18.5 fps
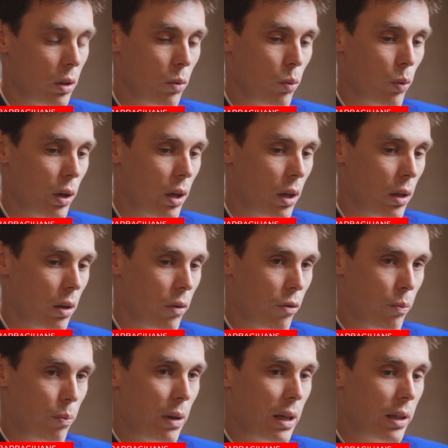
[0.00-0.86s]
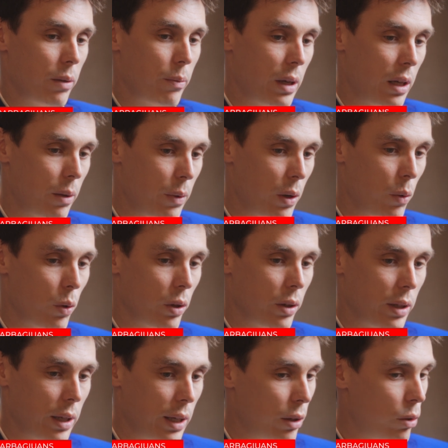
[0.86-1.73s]
and we have planned maybe
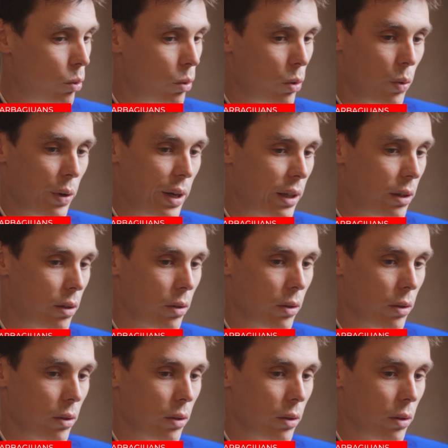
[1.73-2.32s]
one day to create